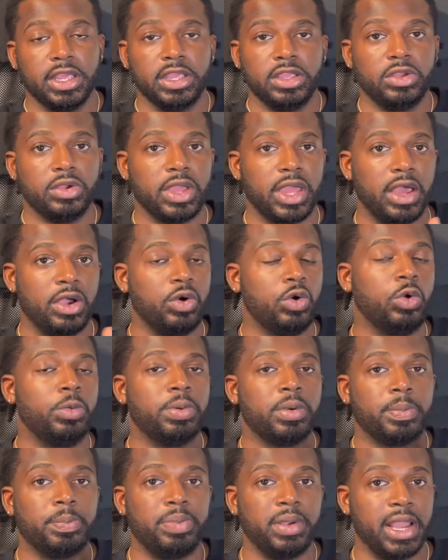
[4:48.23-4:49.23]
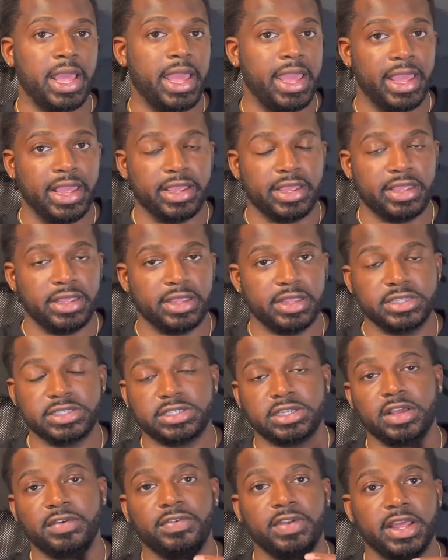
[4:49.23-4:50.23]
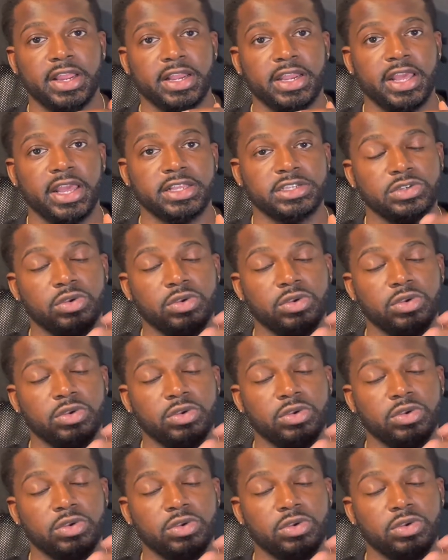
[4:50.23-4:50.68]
you got Uber Black and stuff like that.